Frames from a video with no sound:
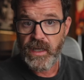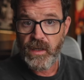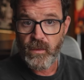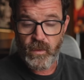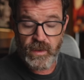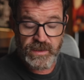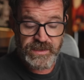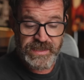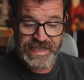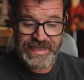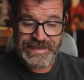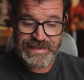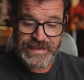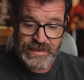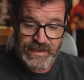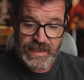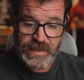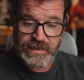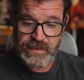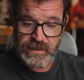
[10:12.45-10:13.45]
which
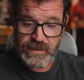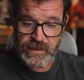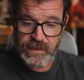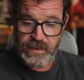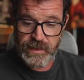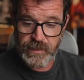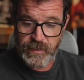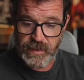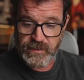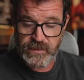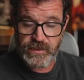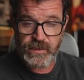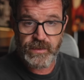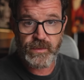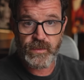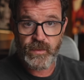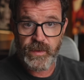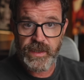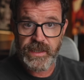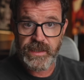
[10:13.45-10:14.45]
incidentally, in about
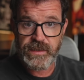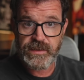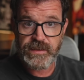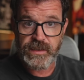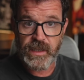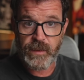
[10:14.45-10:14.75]
two weeks,